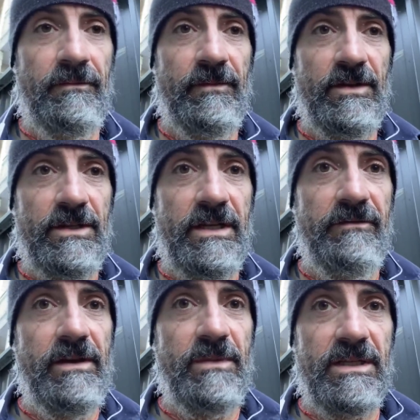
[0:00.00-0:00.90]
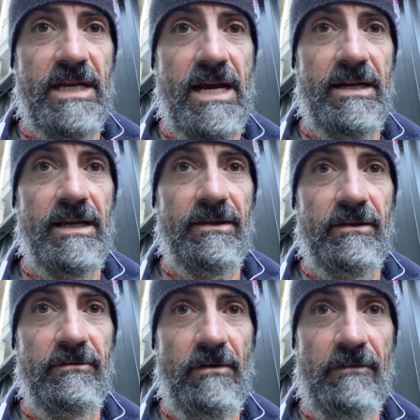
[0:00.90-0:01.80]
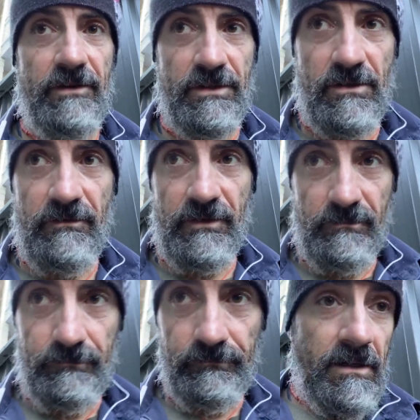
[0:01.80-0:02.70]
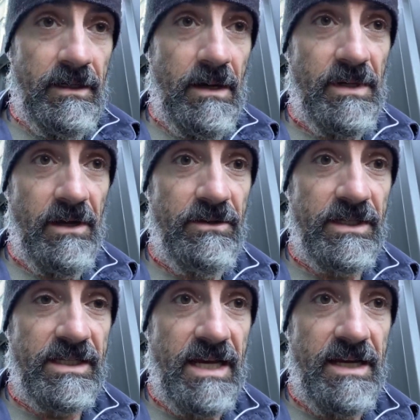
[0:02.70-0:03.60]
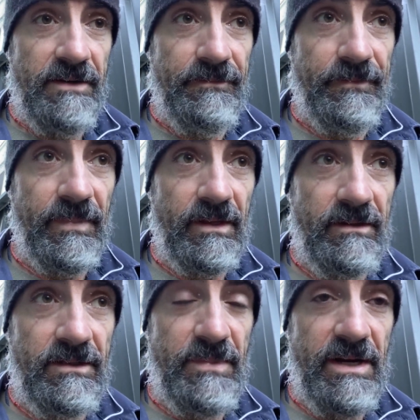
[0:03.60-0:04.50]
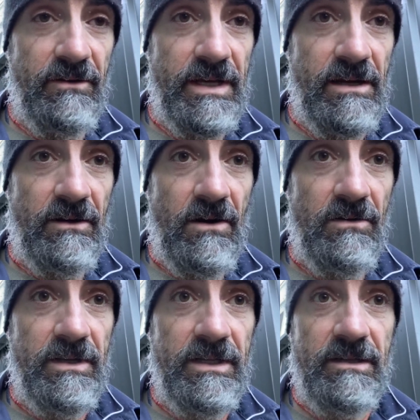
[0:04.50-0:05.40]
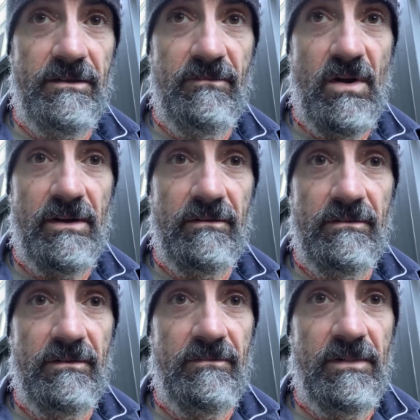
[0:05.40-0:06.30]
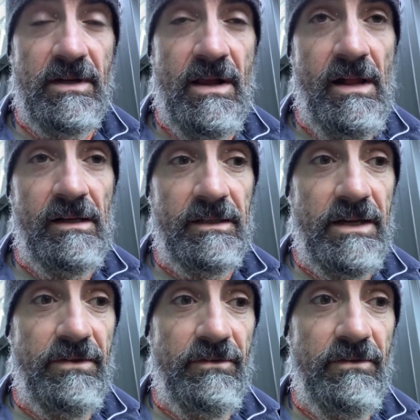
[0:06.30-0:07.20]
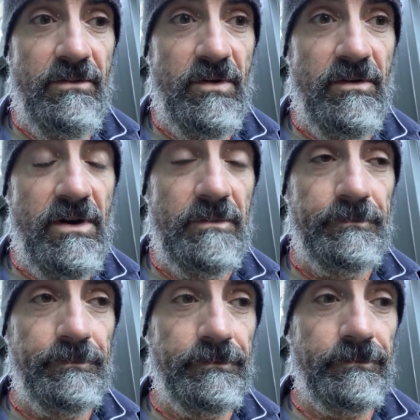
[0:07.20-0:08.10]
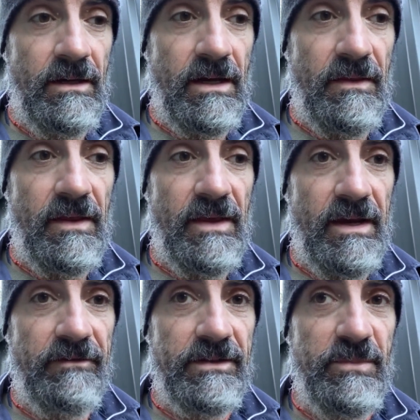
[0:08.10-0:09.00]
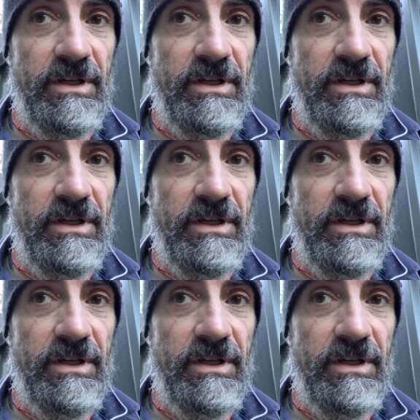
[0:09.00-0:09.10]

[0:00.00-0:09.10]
Just give them a sand to get the roughness off them. A couple of coats of stain. Depending on how cold it is, it might get through them all right. And then they have to